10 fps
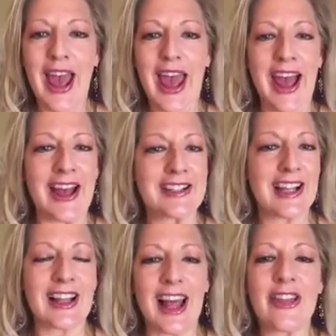and
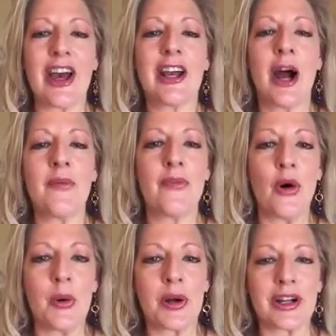let that come
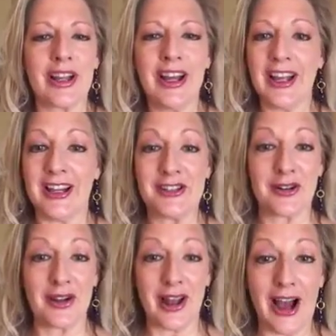forward in your
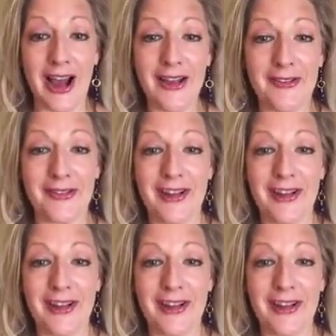life,